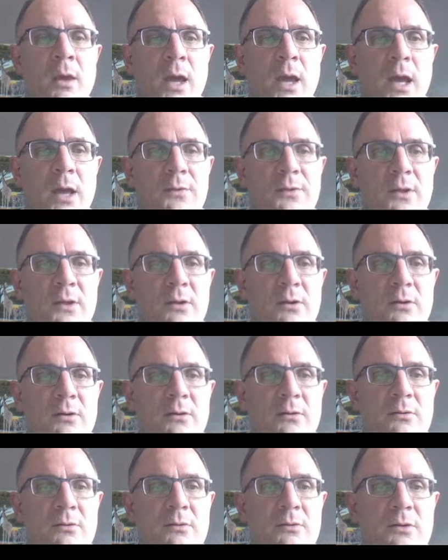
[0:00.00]
and then
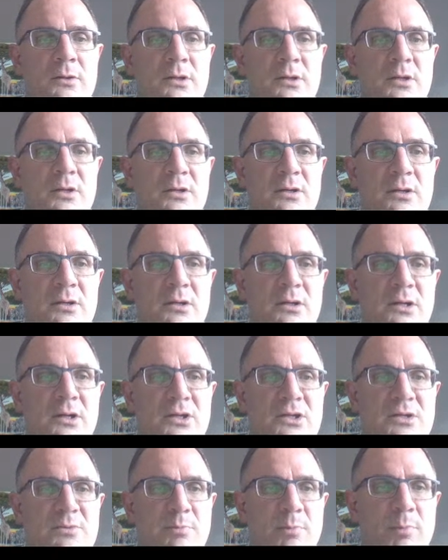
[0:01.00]

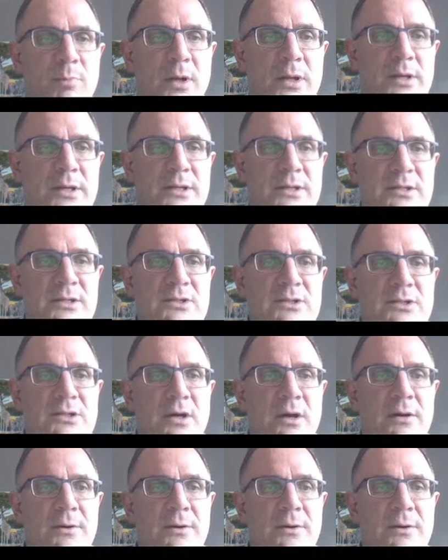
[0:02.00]
displays